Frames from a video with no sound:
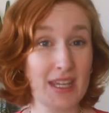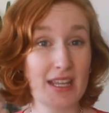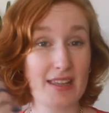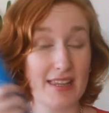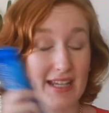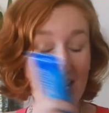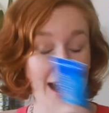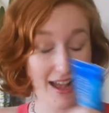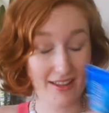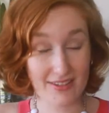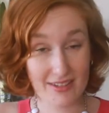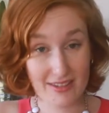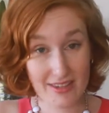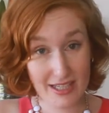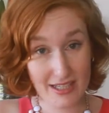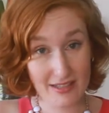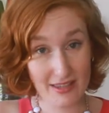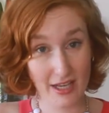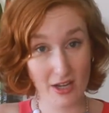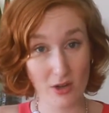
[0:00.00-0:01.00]
The other
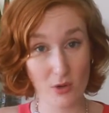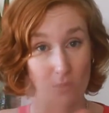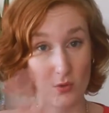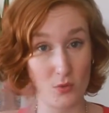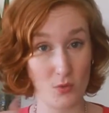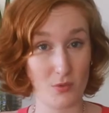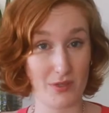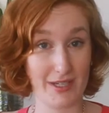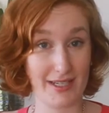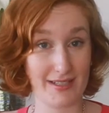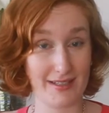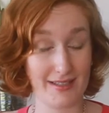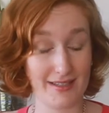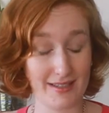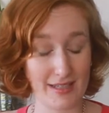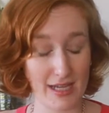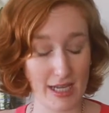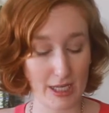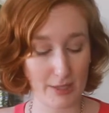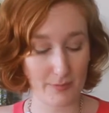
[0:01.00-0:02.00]
thing that I
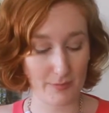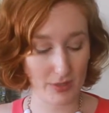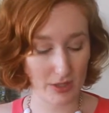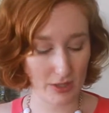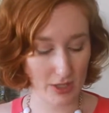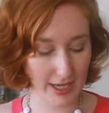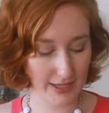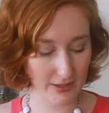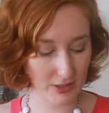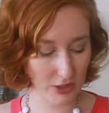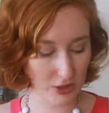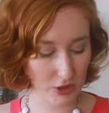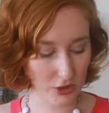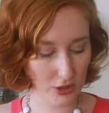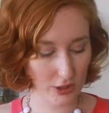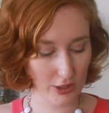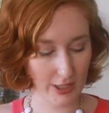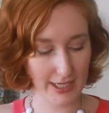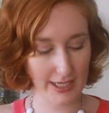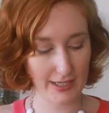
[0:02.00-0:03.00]
always like to
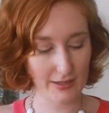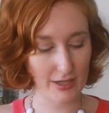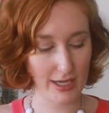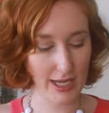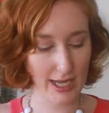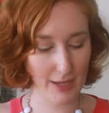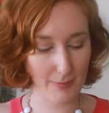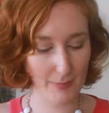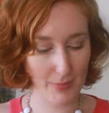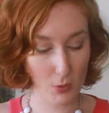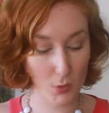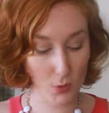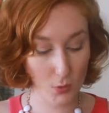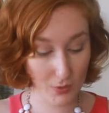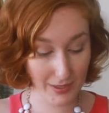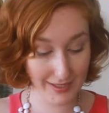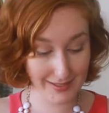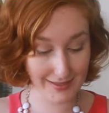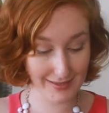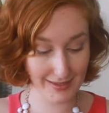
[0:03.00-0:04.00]
try and
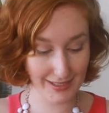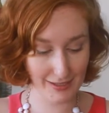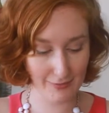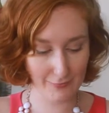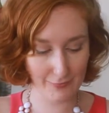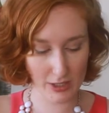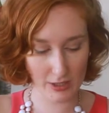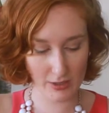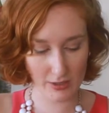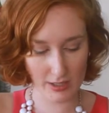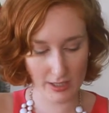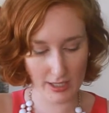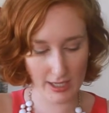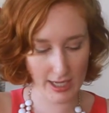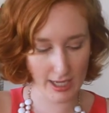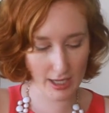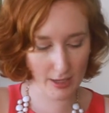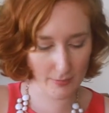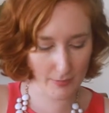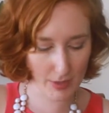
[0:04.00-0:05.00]
always leave
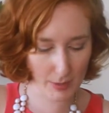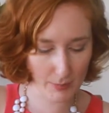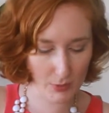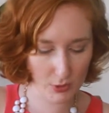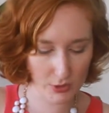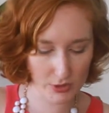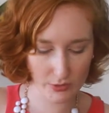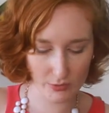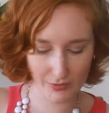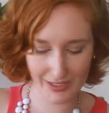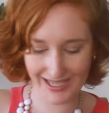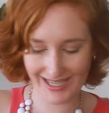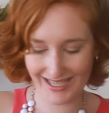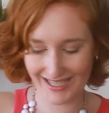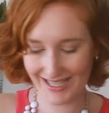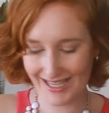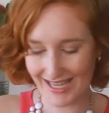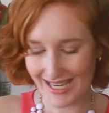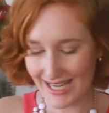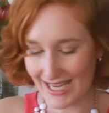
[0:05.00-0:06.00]
a bottle
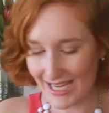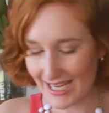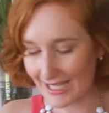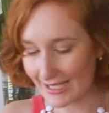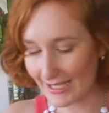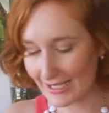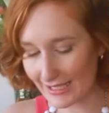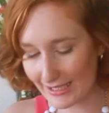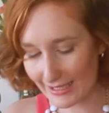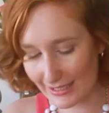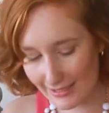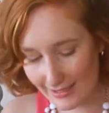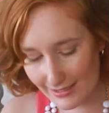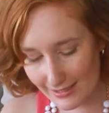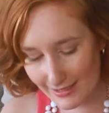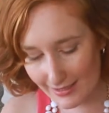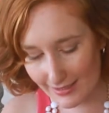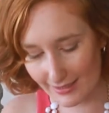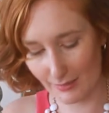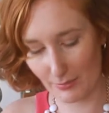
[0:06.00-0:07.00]
in
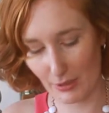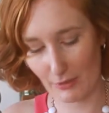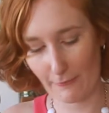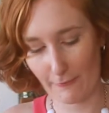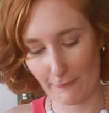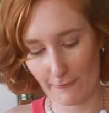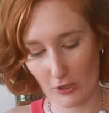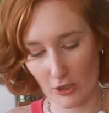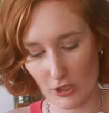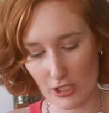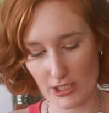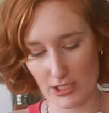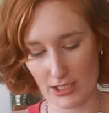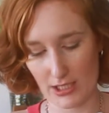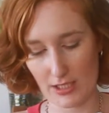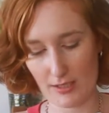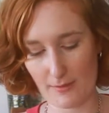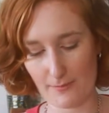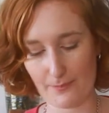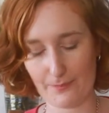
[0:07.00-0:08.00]
is, let me find
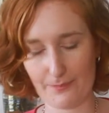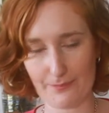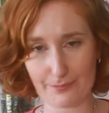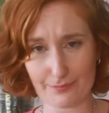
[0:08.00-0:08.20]
it,